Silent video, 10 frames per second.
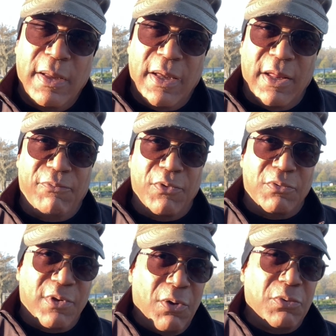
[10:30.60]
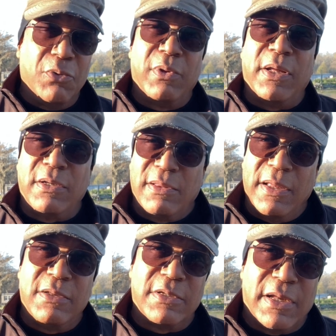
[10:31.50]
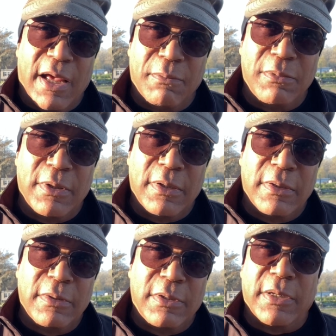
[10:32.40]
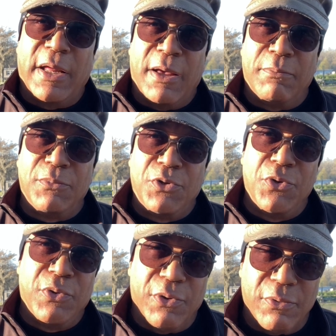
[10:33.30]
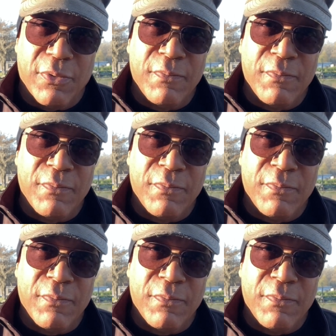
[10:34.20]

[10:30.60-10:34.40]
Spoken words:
If you don't do that, the things that happen tend to happen to you.